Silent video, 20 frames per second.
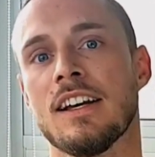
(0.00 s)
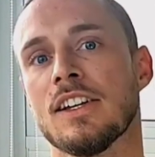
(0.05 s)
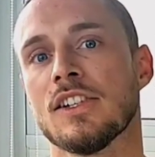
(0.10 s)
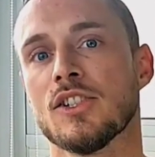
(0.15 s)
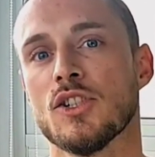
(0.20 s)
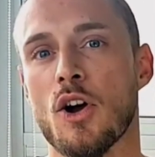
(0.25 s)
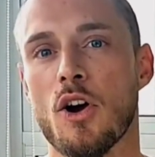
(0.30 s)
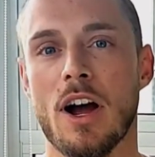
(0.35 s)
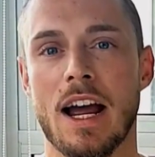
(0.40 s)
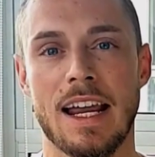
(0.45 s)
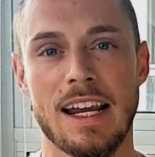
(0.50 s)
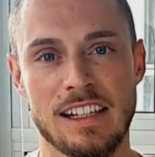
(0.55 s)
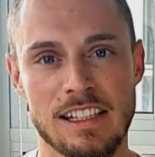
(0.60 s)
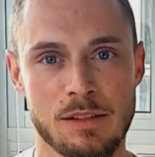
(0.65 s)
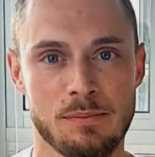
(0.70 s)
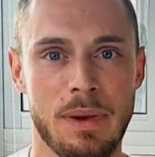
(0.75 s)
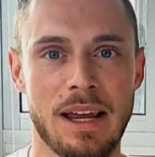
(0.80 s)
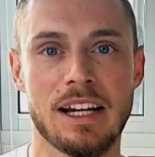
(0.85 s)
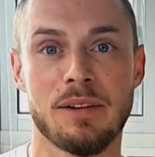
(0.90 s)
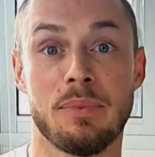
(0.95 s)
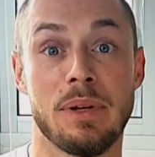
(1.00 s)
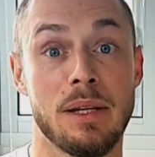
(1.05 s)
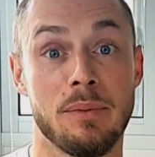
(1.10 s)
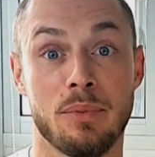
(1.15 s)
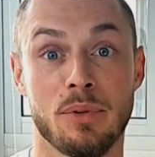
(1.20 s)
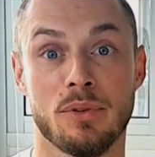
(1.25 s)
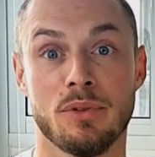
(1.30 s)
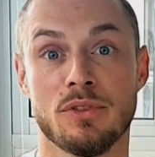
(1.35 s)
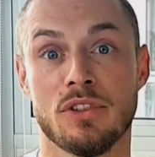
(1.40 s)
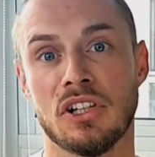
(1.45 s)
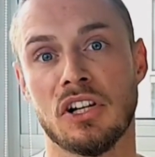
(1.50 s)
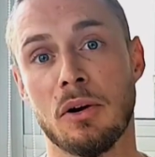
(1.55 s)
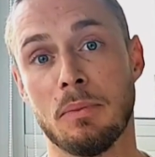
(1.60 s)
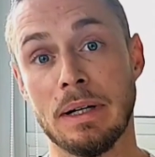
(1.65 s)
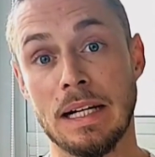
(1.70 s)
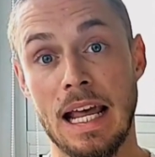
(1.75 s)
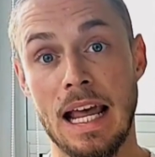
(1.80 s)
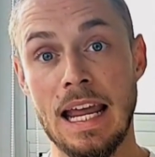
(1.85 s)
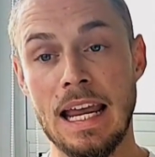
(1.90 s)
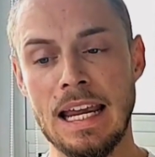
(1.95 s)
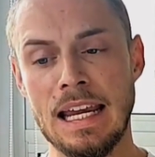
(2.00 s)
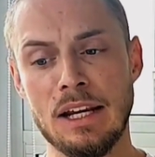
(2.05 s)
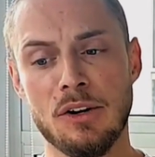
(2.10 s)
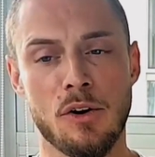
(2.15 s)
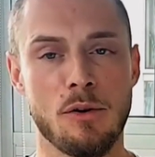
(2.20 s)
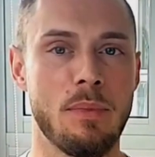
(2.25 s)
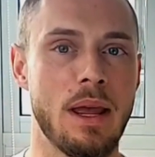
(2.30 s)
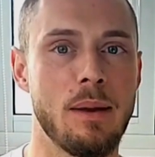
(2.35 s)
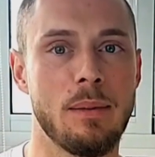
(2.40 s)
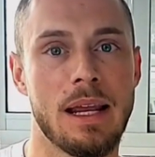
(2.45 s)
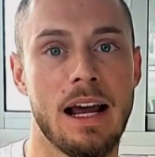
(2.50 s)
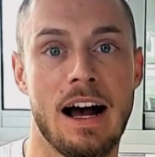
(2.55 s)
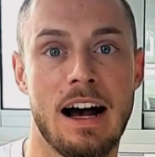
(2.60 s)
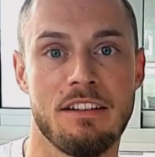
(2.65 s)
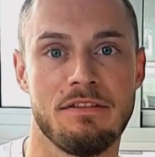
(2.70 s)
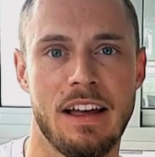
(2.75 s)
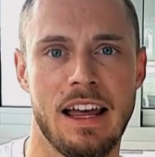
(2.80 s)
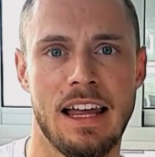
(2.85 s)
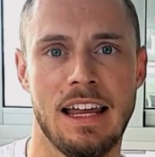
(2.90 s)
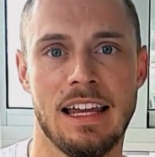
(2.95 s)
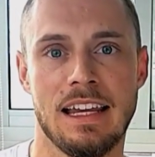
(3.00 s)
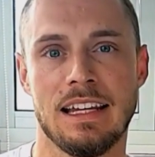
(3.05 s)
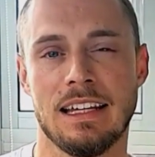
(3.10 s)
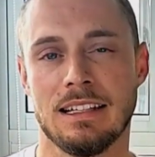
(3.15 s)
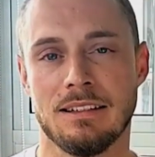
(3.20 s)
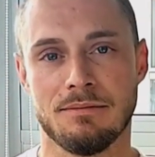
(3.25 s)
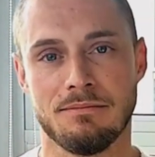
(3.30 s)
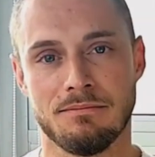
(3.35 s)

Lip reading: So I expect people to come an A or maybe half A,